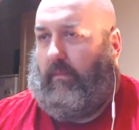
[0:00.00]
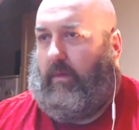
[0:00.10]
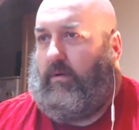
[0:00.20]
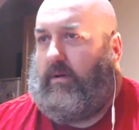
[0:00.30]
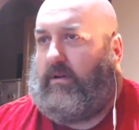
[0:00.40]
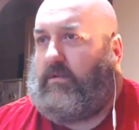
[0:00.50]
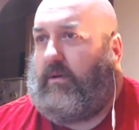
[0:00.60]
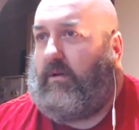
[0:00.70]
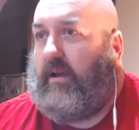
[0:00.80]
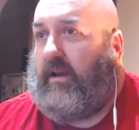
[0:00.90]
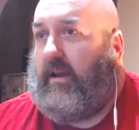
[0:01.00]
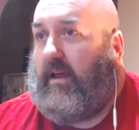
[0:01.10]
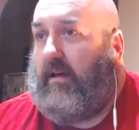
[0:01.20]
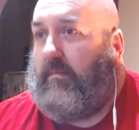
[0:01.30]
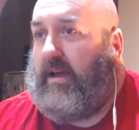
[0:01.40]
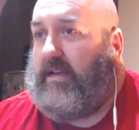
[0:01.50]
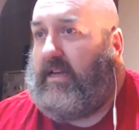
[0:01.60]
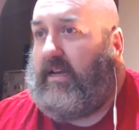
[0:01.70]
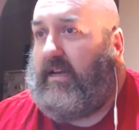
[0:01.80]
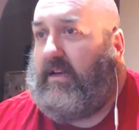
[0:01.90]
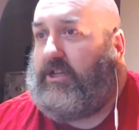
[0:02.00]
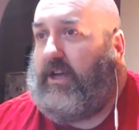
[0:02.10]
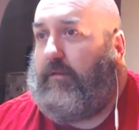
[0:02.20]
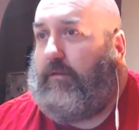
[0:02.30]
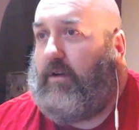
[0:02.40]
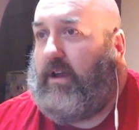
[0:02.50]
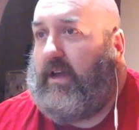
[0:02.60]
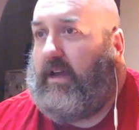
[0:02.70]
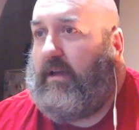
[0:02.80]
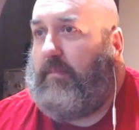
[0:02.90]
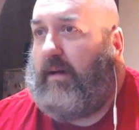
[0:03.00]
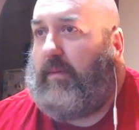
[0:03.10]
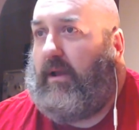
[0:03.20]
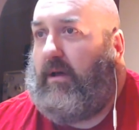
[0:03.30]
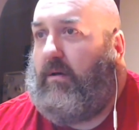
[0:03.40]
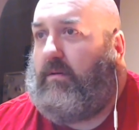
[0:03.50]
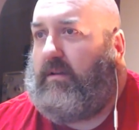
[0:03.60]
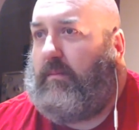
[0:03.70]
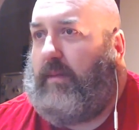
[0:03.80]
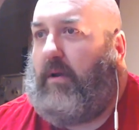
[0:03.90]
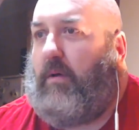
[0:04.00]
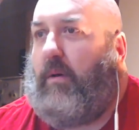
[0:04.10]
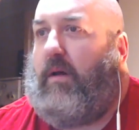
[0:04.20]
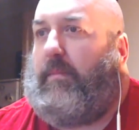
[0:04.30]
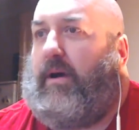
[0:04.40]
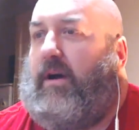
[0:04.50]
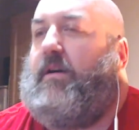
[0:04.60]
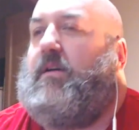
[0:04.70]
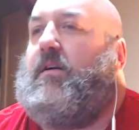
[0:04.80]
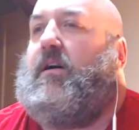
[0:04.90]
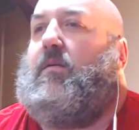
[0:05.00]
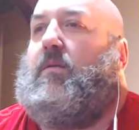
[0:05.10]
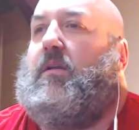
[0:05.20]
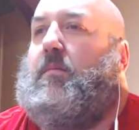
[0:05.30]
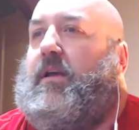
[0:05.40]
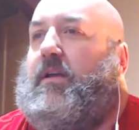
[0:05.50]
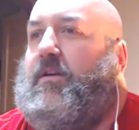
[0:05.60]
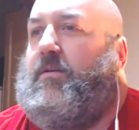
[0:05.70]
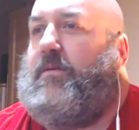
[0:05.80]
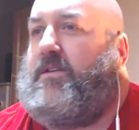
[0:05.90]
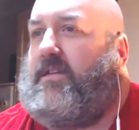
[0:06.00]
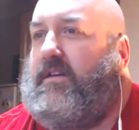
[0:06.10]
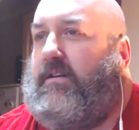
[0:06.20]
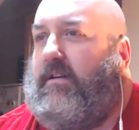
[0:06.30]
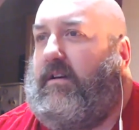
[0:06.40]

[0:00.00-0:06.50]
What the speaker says: Who else have we got in there? Mehdi, Jeffrey, Pablo. Is that Pablo Aymar? Oh, what a player you were, sir.